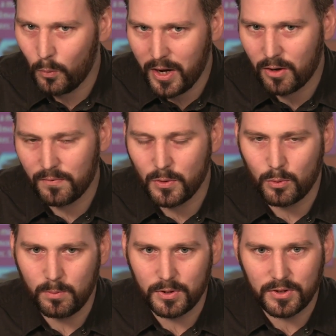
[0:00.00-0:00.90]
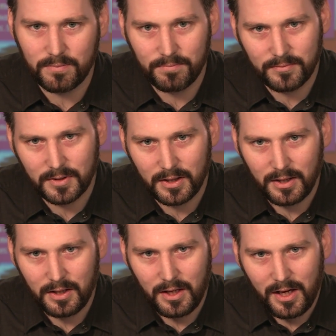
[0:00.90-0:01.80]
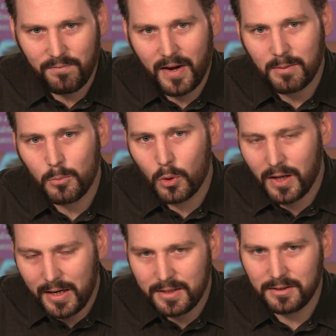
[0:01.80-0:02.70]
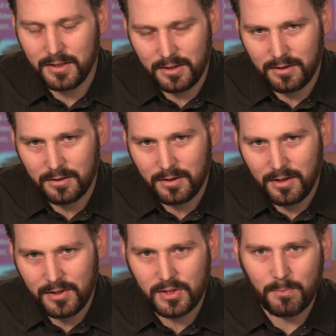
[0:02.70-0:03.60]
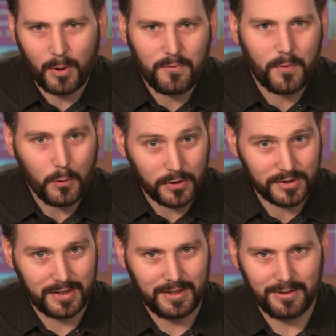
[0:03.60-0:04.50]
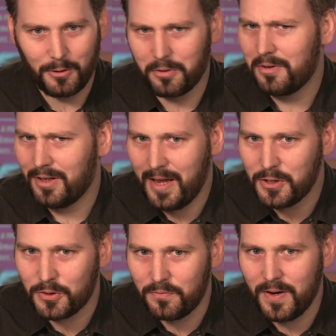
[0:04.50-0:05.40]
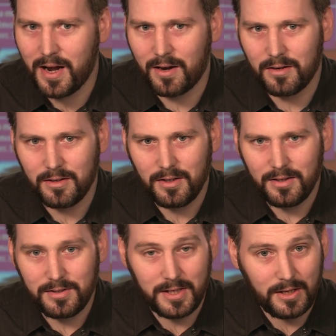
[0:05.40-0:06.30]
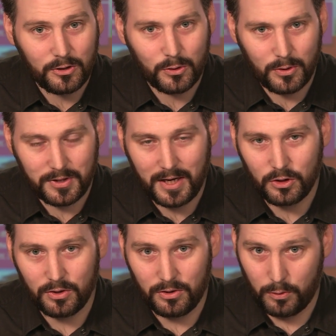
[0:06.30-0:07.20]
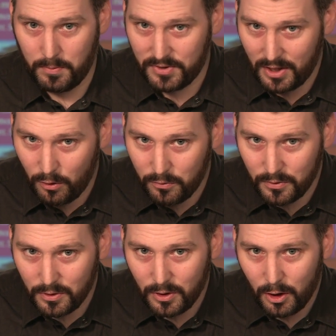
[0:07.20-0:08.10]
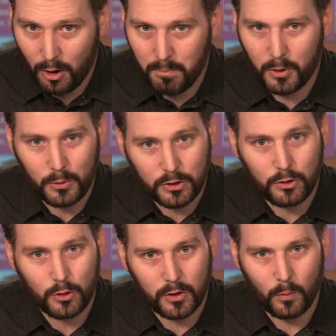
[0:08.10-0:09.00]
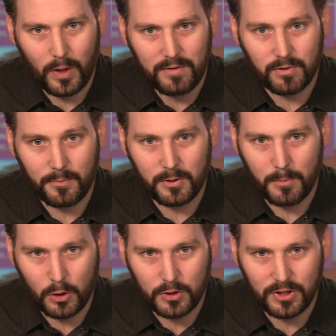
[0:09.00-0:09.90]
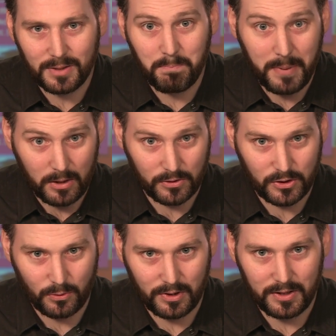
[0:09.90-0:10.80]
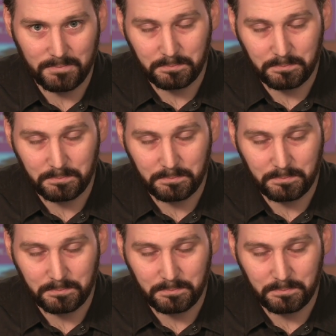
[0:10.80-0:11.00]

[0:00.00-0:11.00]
aware of the rumours. In fact, more likely is that by focusing on an alleged affair, Staines drew attention to himself, but also drew it away from an emerging bigger story,